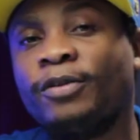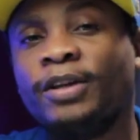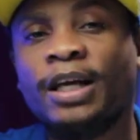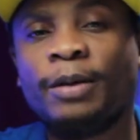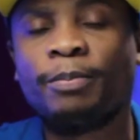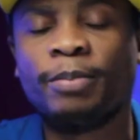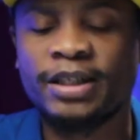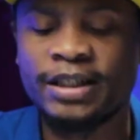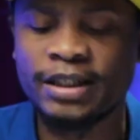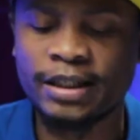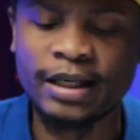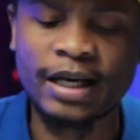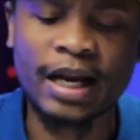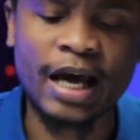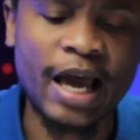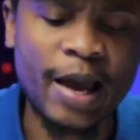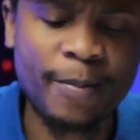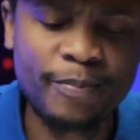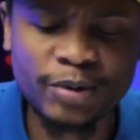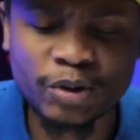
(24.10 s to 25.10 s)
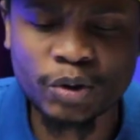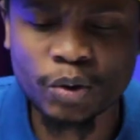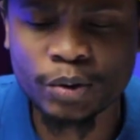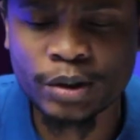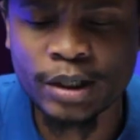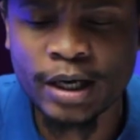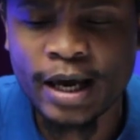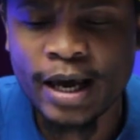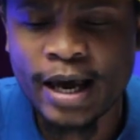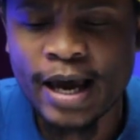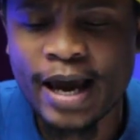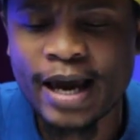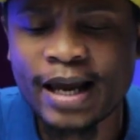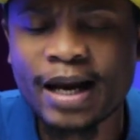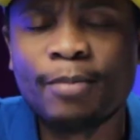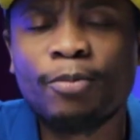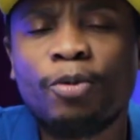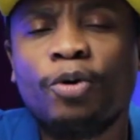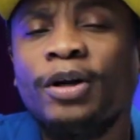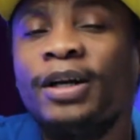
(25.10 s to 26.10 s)
for that particular episode,
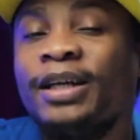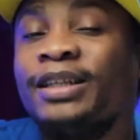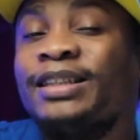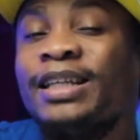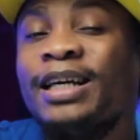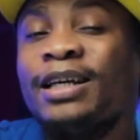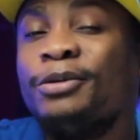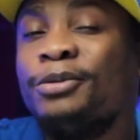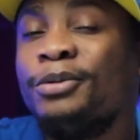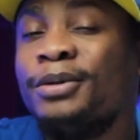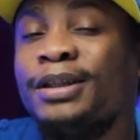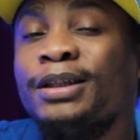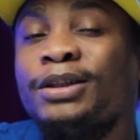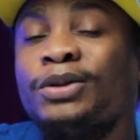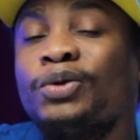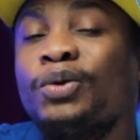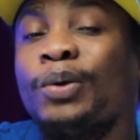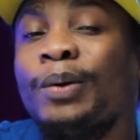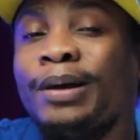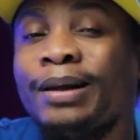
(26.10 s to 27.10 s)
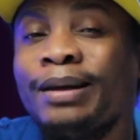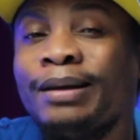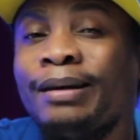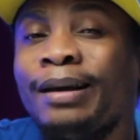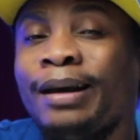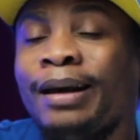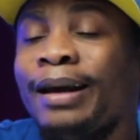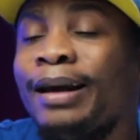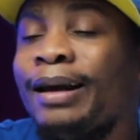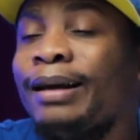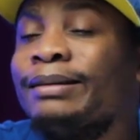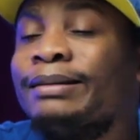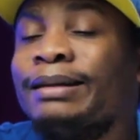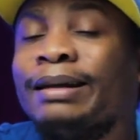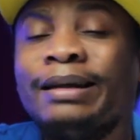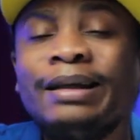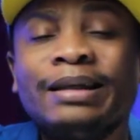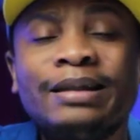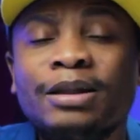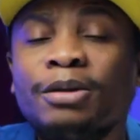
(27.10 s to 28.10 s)
and I'm gonna tell you this story is
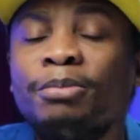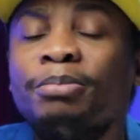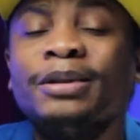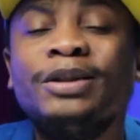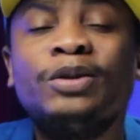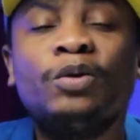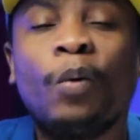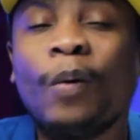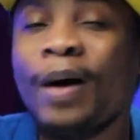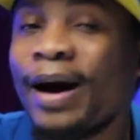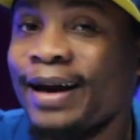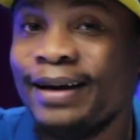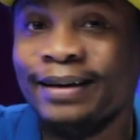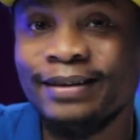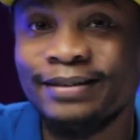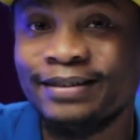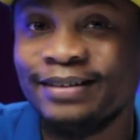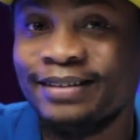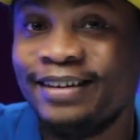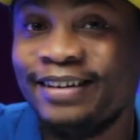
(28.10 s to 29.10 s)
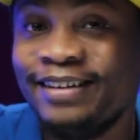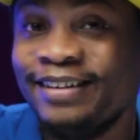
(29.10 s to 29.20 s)
a little bit wild.